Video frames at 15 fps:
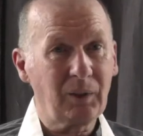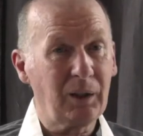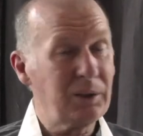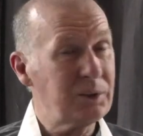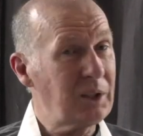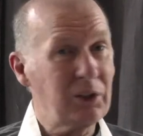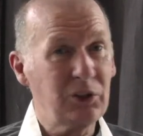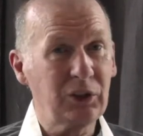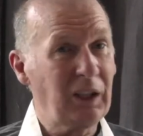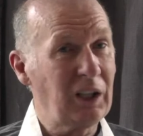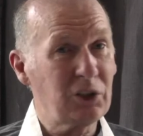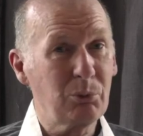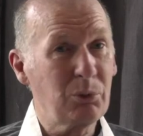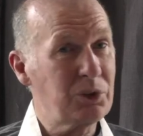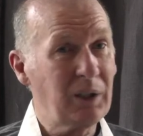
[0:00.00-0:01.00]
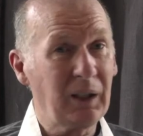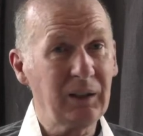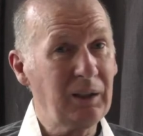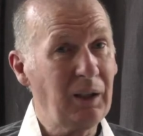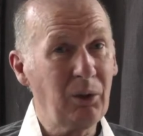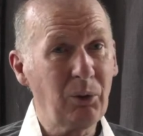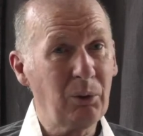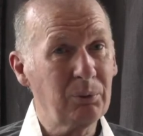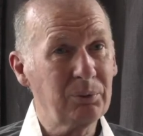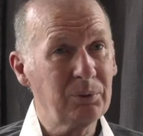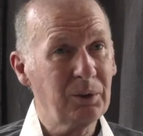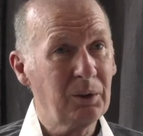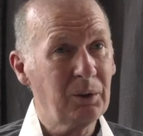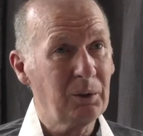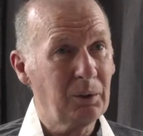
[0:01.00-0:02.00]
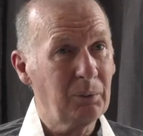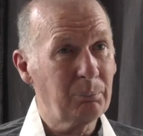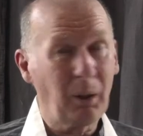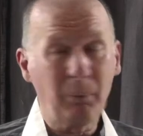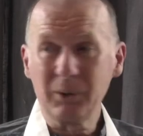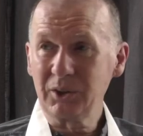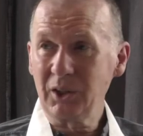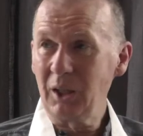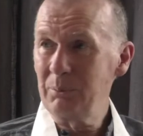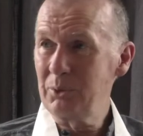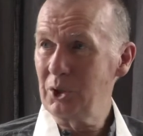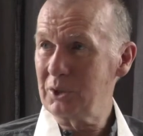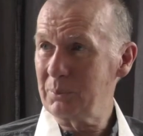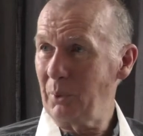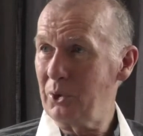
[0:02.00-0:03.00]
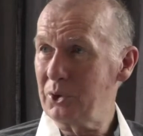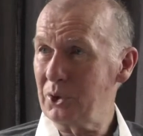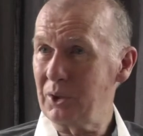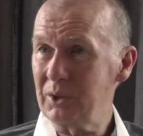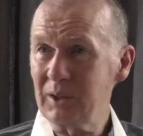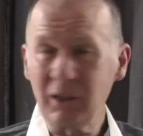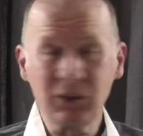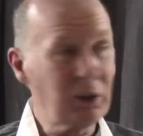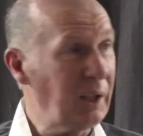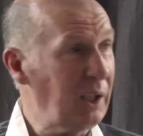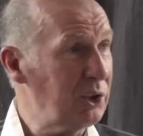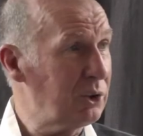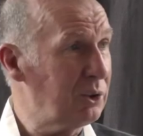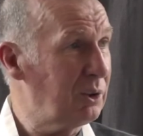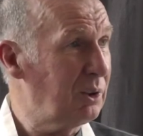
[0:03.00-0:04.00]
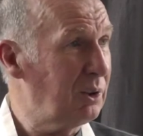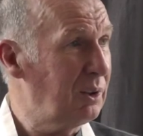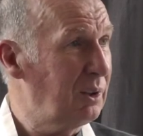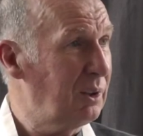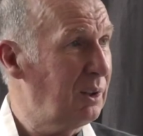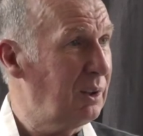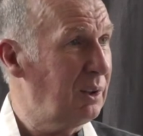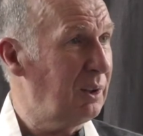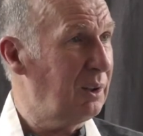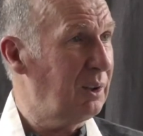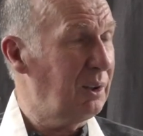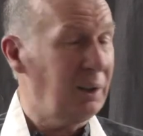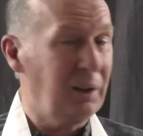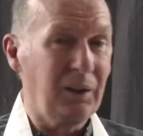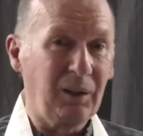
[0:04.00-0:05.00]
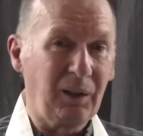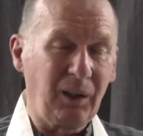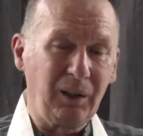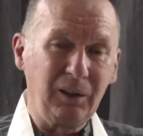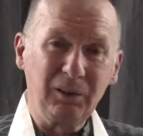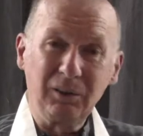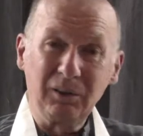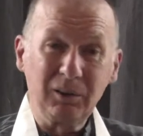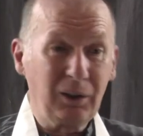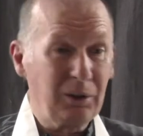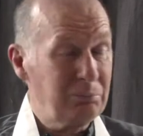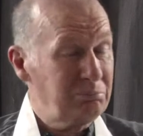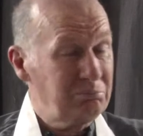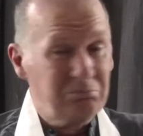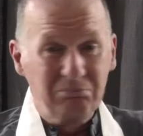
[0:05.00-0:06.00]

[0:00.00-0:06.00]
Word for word: and his education was taken care of. Mm. Baba Sahib just sponsored his education. And uh,